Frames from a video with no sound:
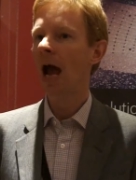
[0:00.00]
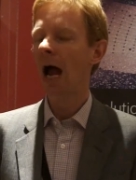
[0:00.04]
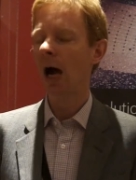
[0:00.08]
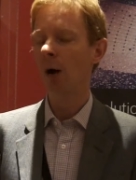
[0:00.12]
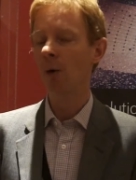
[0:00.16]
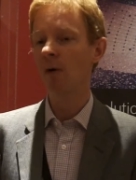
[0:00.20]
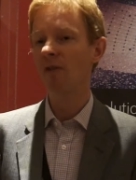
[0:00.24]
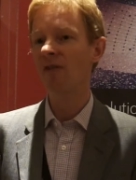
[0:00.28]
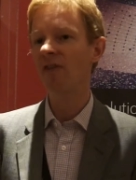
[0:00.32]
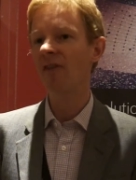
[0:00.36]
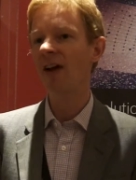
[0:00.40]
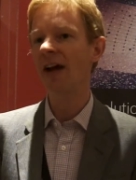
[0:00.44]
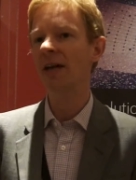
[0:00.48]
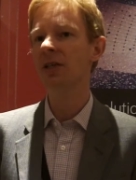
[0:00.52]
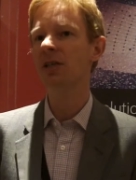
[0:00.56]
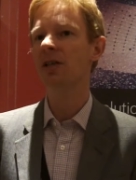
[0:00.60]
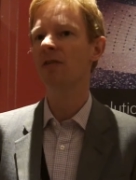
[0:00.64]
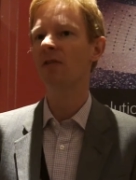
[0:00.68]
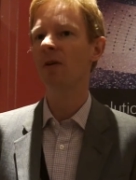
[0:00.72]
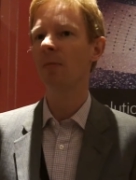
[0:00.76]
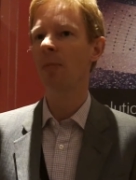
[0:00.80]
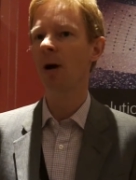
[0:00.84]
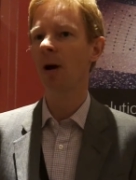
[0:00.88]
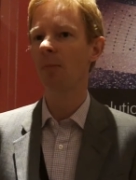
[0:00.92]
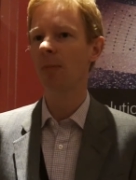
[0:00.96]
how
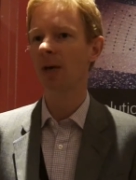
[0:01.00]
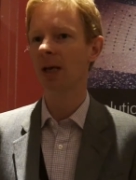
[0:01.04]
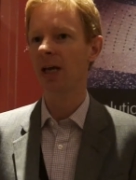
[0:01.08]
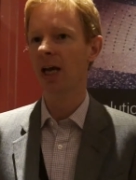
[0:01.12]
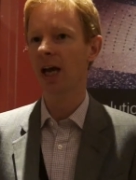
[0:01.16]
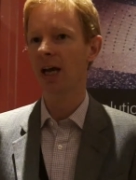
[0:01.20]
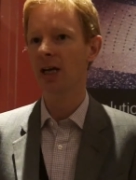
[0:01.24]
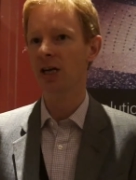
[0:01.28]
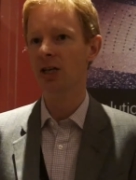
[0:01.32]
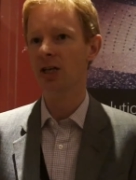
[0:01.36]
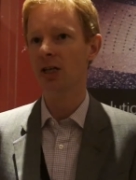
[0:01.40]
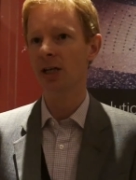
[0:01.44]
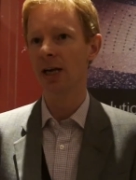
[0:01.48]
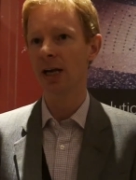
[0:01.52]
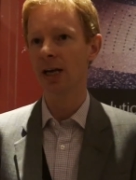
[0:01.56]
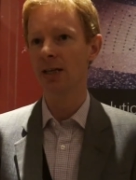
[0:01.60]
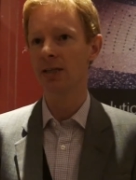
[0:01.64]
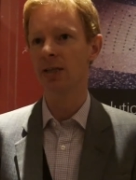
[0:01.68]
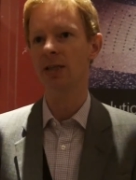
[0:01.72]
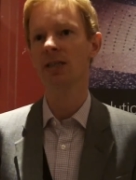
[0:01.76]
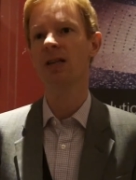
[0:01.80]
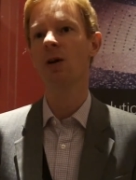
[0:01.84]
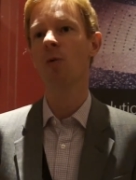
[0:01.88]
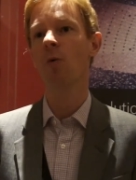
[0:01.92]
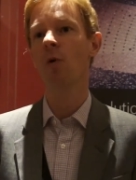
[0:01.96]
effective a publication
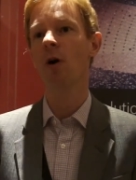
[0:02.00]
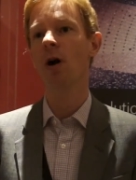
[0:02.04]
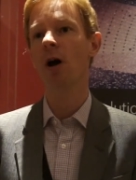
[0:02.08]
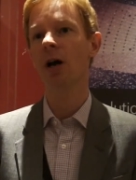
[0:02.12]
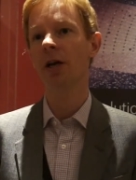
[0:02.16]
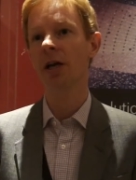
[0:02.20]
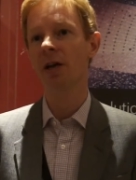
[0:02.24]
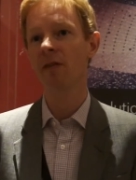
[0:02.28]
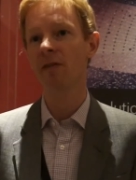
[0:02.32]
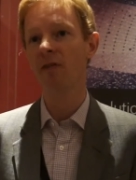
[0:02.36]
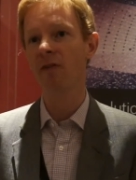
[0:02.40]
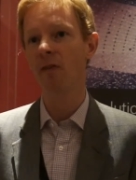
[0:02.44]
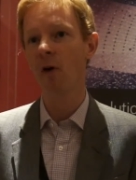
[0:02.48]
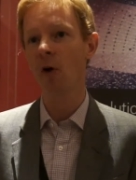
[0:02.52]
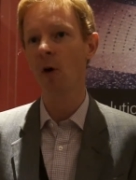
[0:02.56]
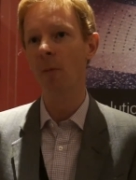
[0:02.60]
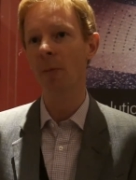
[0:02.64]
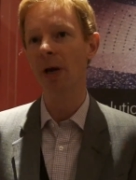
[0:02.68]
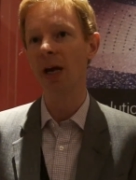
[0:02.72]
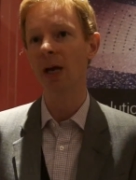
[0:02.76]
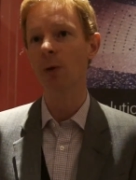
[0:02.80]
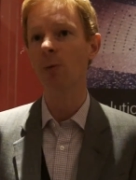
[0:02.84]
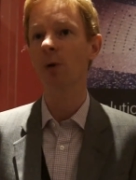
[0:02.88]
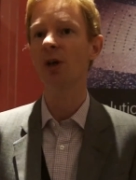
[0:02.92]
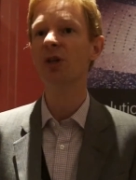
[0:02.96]
is. Is it working for
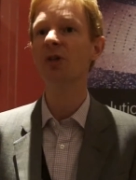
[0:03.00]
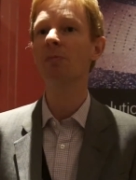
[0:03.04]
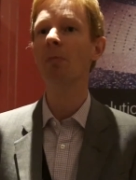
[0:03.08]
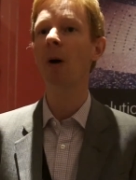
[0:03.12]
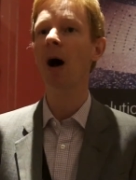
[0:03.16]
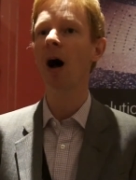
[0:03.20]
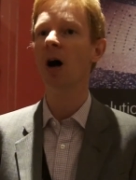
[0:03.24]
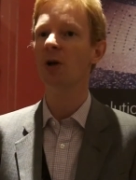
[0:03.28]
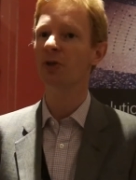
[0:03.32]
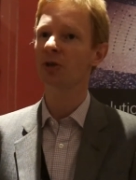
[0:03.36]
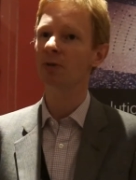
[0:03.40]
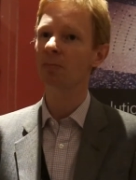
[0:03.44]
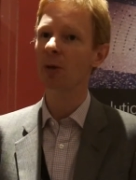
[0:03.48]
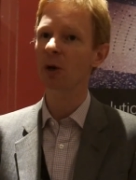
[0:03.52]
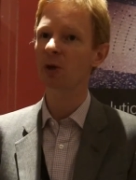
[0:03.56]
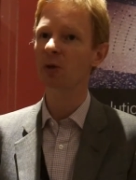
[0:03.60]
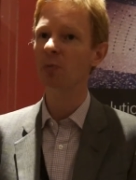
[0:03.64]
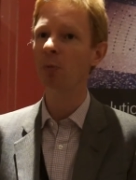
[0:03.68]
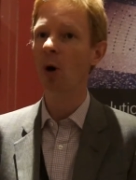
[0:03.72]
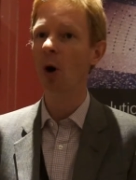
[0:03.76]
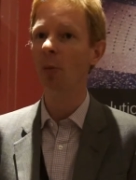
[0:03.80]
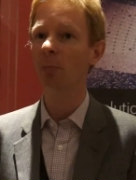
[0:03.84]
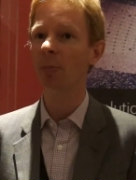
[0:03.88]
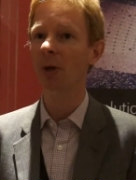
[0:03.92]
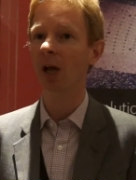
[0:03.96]
me? Which parts are most
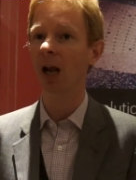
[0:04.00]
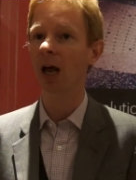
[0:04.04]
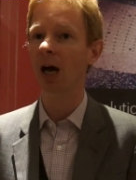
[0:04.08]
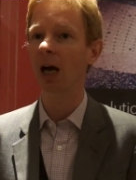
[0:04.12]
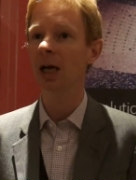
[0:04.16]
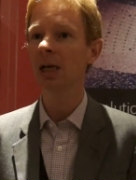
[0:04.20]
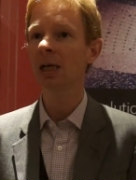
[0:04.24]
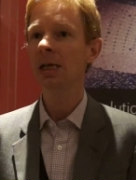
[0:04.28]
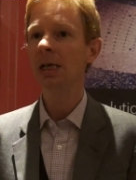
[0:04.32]
popular?